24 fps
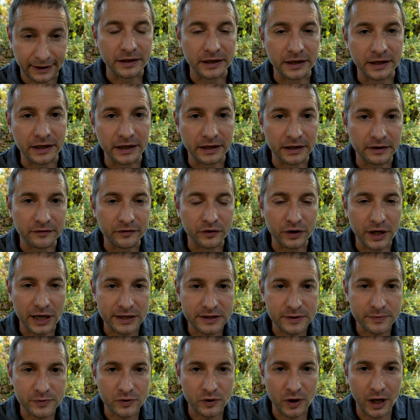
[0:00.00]
And if you're not
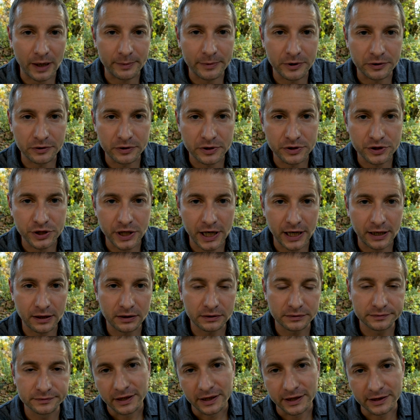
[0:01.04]
subscribed yet to the channel,
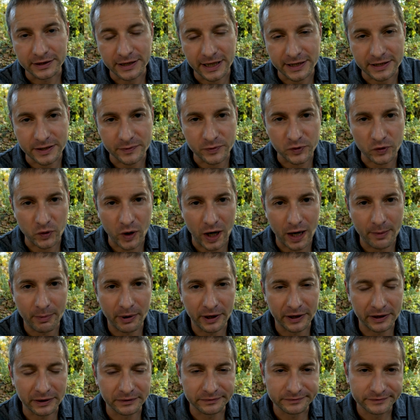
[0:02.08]
hit that subscribe
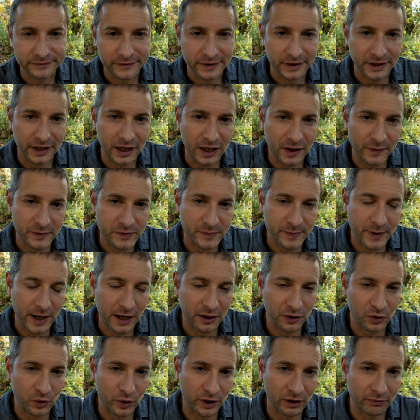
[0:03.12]
button. It helps me
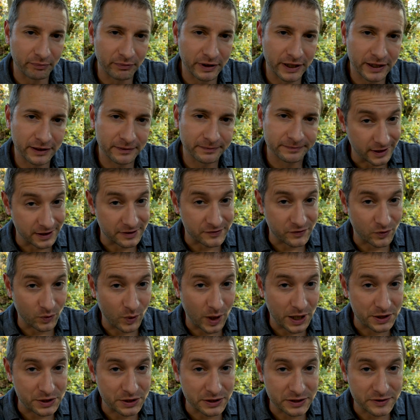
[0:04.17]
out quite a bit. Thanks for
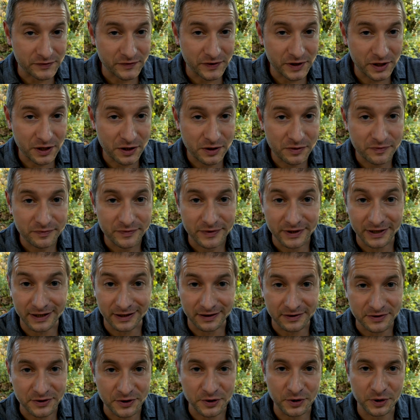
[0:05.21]
watching this video, and
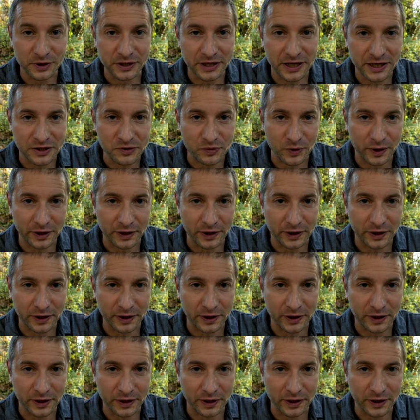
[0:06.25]
I'll see you in the next